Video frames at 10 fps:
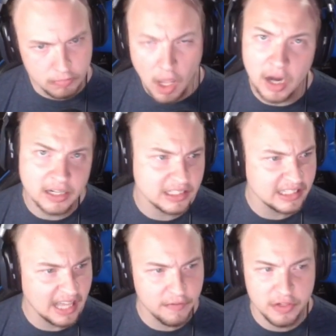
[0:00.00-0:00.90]
Honestly,
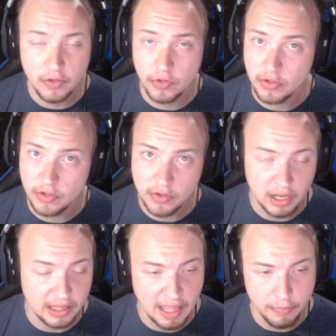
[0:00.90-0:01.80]
David Sills is a
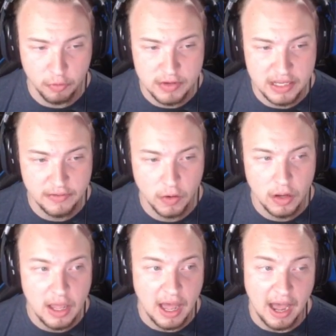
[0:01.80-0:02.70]
solid depth receiver.
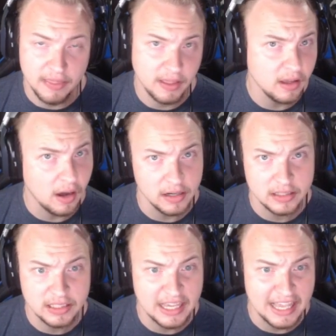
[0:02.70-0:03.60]
I think,
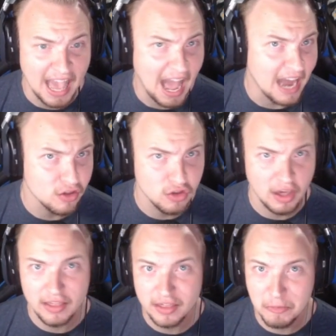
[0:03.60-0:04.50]
honestly, he had a
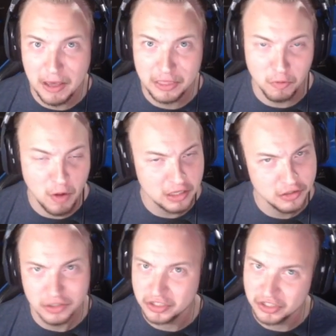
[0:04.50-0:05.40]
chance to make the
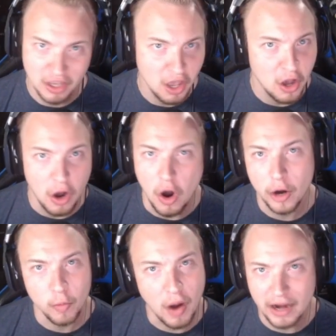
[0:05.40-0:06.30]
roster. It's just
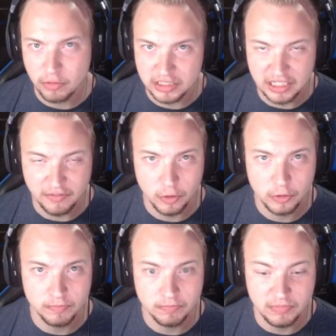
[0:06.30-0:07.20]
our wide receiver
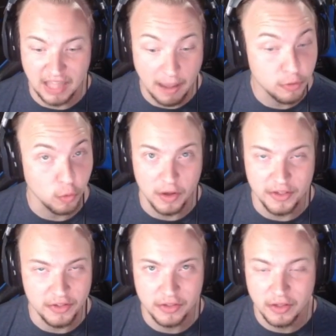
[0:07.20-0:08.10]
depth
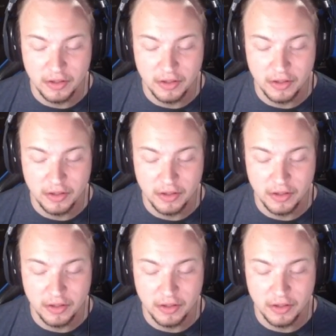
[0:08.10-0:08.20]
was